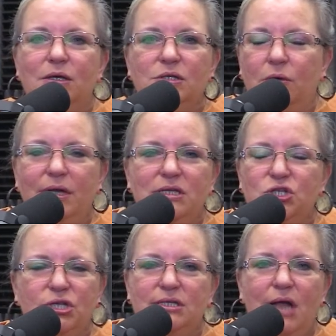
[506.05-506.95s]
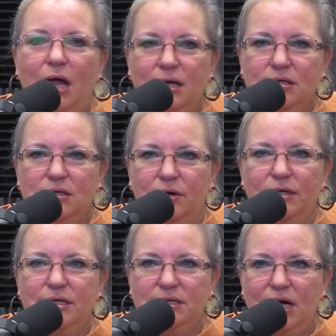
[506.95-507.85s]
So it's just not necessary
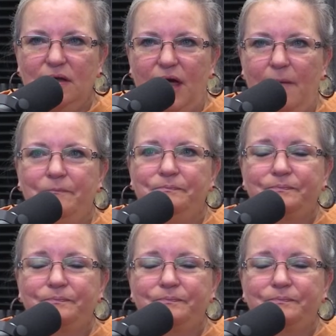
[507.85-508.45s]
to state that.